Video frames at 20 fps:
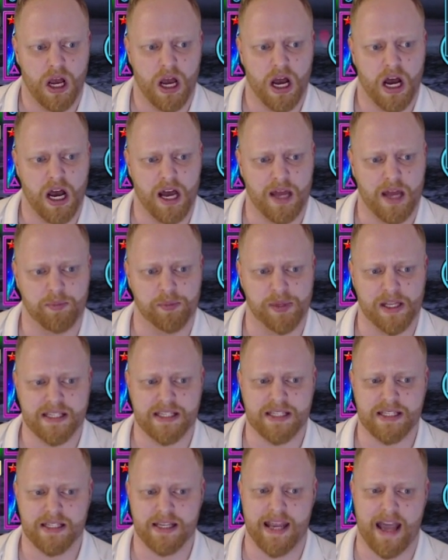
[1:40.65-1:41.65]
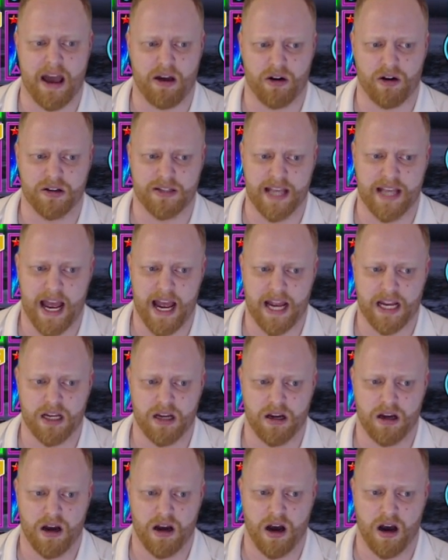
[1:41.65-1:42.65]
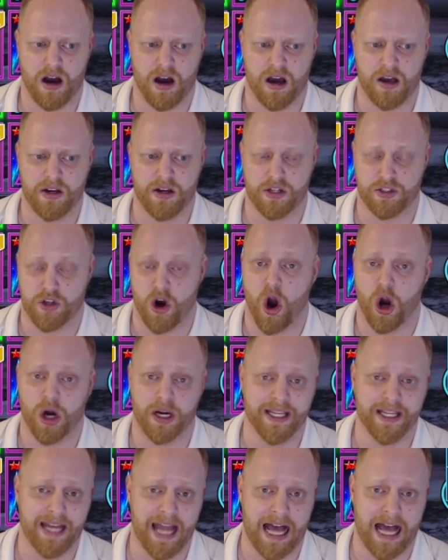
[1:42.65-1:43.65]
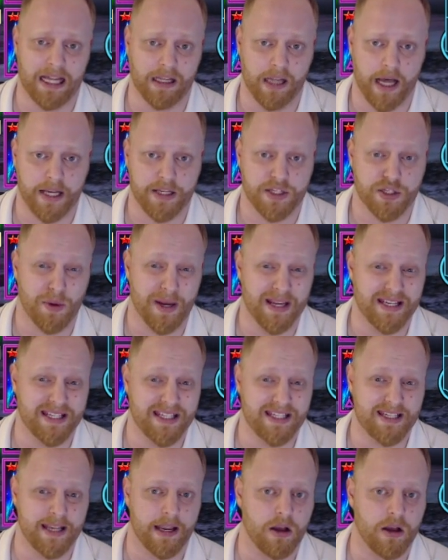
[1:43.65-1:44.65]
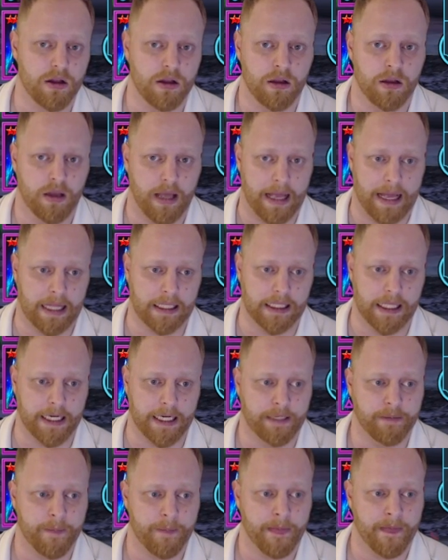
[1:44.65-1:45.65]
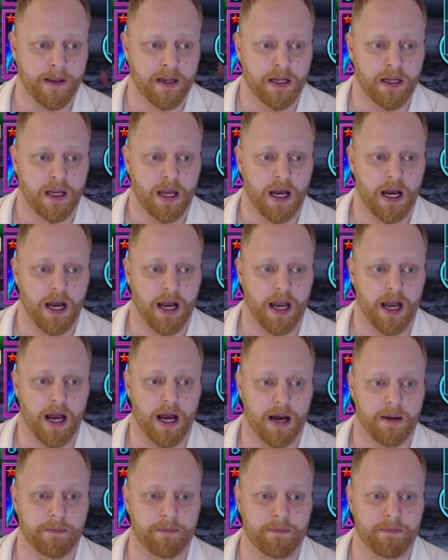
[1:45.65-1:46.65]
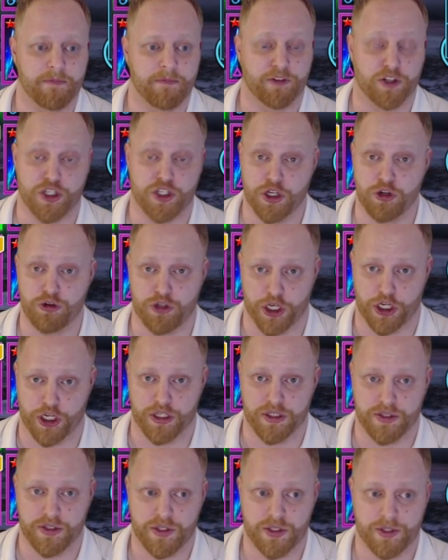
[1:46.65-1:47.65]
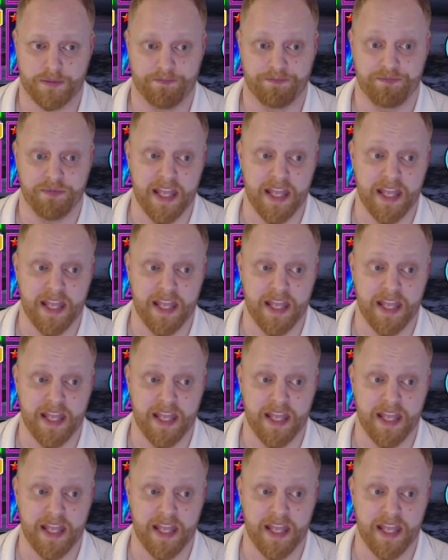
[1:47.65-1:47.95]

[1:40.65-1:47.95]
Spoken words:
It places a counterattack on a target ally, so a single ally, for 2 turns.